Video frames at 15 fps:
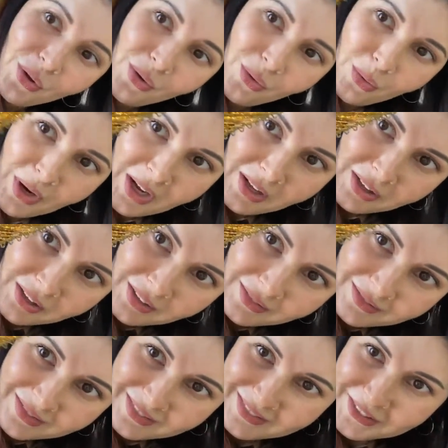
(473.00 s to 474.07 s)
Well,
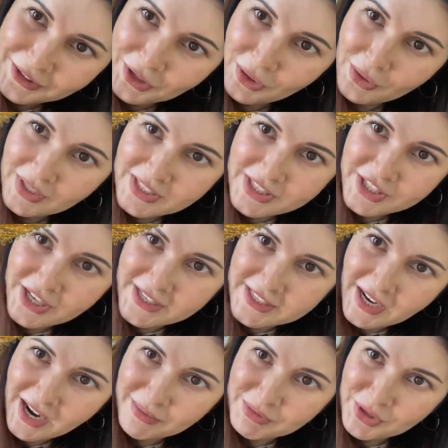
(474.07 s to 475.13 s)
you know, it's
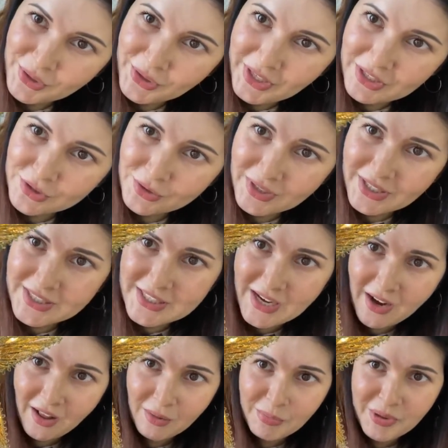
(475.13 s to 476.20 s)
daytime, so you can't really
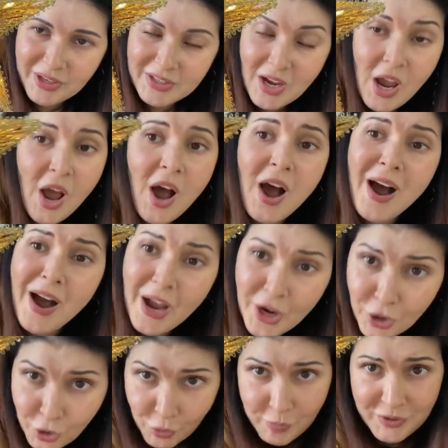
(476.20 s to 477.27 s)
tell, but I
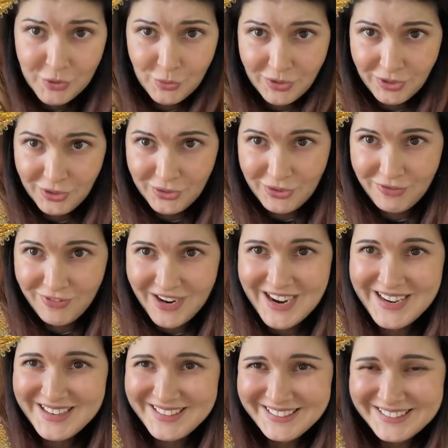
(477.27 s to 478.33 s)
hope it will look fine
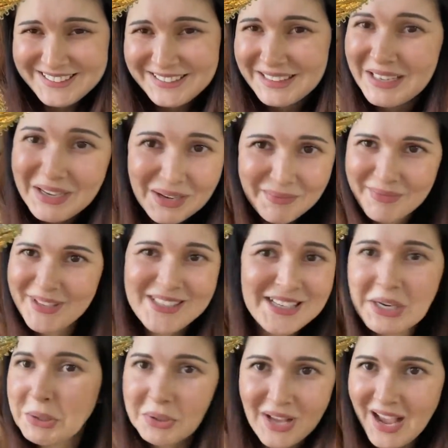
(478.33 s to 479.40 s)
because
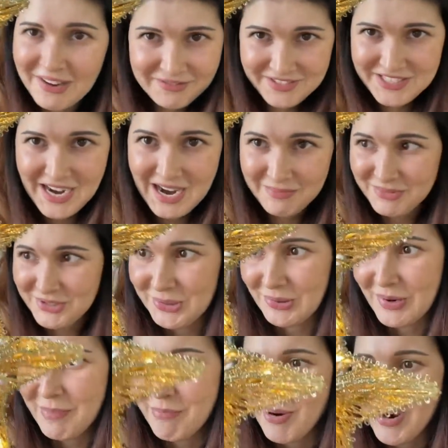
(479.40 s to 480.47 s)
I don't have time
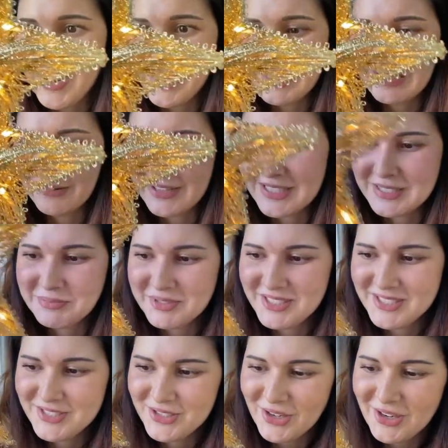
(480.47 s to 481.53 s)
rebuy a Christmas
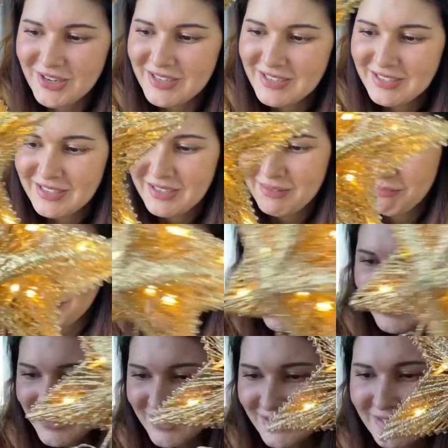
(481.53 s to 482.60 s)
star.
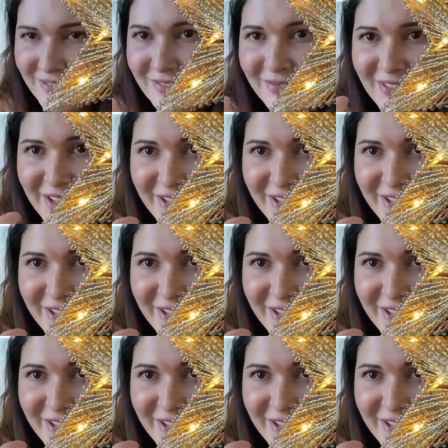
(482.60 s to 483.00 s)
But, oh my